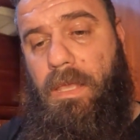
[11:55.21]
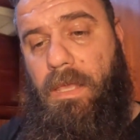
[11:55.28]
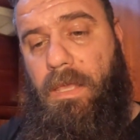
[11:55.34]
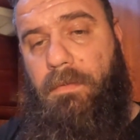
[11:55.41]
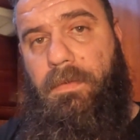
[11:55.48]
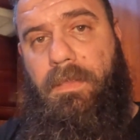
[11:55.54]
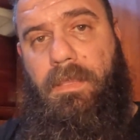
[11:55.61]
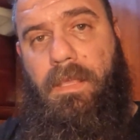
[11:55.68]

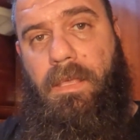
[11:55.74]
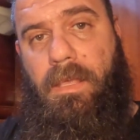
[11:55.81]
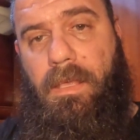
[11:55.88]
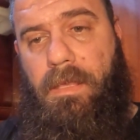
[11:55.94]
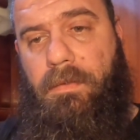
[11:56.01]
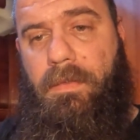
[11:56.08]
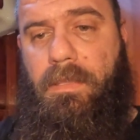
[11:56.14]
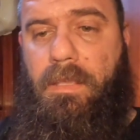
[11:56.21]
Even
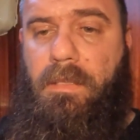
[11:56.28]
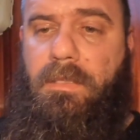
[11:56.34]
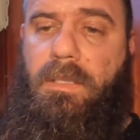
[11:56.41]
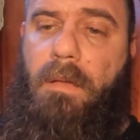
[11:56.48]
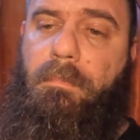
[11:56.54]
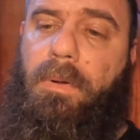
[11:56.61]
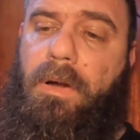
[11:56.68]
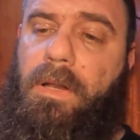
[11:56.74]
the
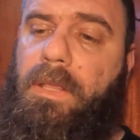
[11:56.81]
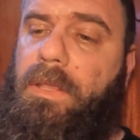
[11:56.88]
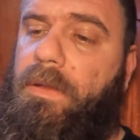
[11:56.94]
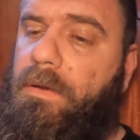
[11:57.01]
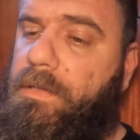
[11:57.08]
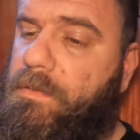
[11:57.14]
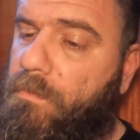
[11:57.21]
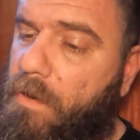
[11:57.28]
top part
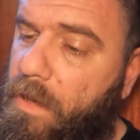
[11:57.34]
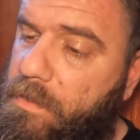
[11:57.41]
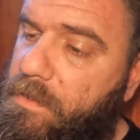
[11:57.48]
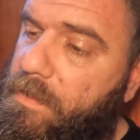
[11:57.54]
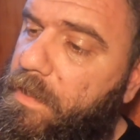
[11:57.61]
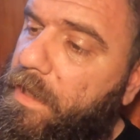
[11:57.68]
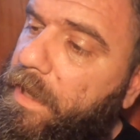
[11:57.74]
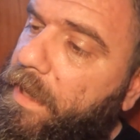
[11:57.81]
here is
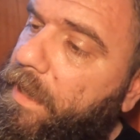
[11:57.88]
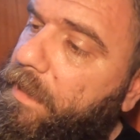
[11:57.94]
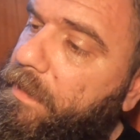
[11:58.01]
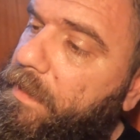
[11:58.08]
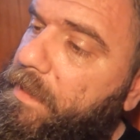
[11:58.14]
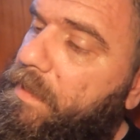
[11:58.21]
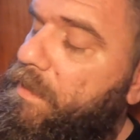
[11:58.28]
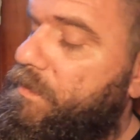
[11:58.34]
rust,
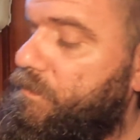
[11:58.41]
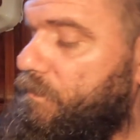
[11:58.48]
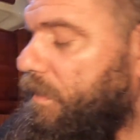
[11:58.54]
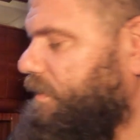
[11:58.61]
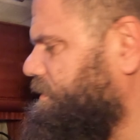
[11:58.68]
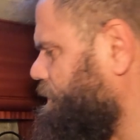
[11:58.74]
and he's rust.